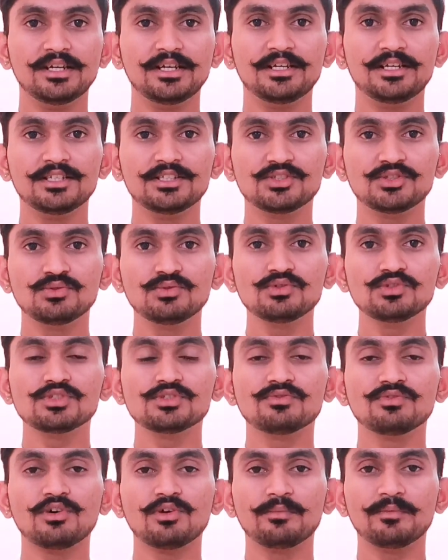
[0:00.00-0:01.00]
It is
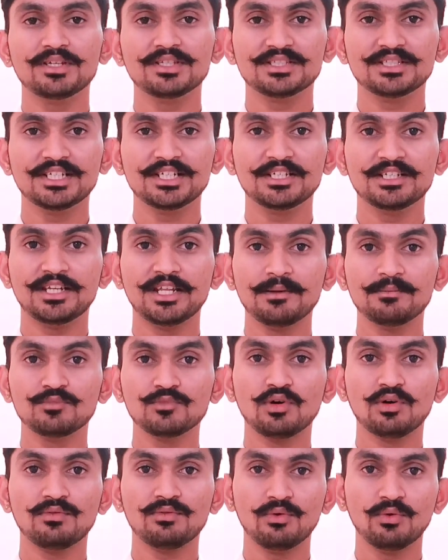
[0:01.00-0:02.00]
used for measuring
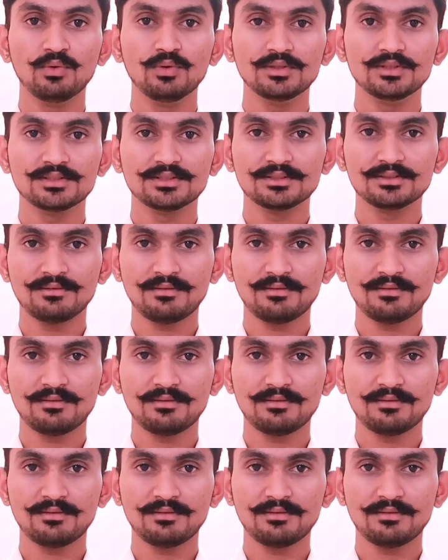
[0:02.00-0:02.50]
depth of holes.